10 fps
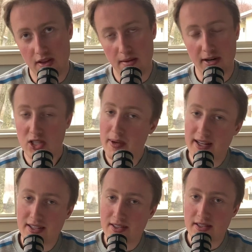the March
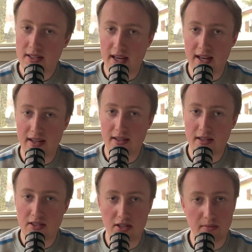Madness uh,
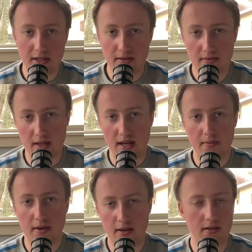tournament,
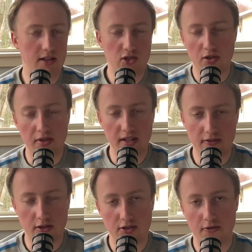um, uh, excluding the
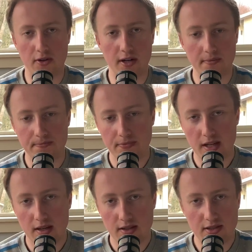first four.
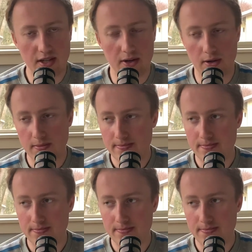So,